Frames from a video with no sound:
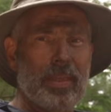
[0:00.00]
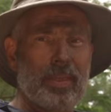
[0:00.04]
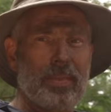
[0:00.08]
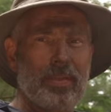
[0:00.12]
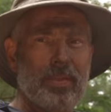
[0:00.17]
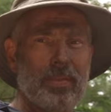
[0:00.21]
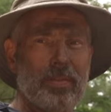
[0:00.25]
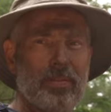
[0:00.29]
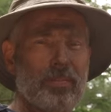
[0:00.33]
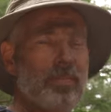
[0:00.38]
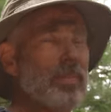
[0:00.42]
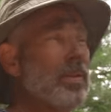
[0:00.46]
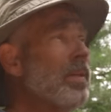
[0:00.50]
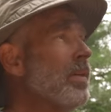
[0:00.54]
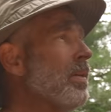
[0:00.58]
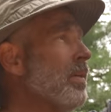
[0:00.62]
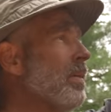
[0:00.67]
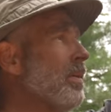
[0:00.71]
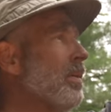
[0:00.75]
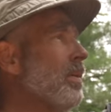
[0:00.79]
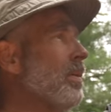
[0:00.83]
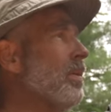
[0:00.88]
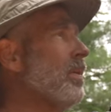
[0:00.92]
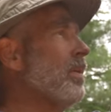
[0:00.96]
um,
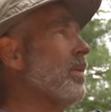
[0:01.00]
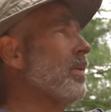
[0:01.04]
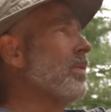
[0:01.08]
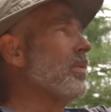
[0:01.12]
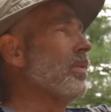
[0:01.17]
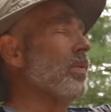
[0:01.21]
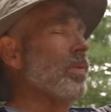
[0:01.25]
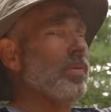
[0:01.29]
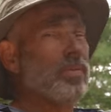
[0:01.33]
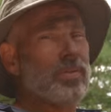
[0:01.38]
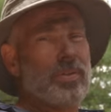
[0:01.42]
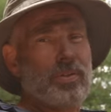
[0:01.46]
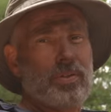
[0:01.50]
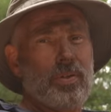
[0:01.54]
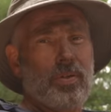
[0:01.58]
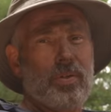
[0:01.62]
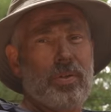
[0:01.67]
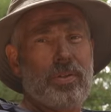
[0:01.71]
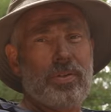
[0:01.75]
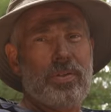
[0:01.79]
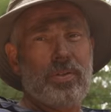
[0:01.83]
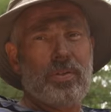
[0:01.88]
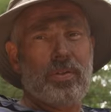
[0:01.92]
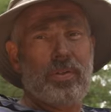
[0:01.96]
so those
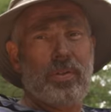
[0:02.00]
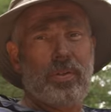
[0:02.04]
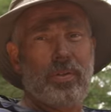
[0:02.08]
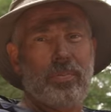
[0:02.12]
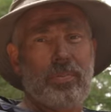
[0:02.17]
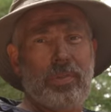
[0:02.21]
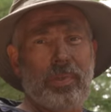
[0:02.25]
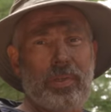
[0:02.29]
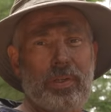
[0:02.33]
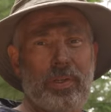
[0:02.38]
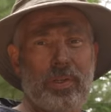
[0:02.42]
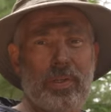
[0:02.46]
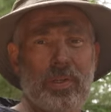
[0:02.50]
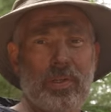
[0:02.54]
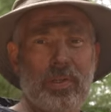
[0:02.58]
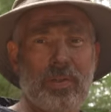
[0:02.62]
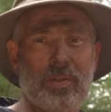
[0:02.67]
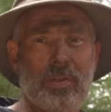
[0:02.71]
joists are going to be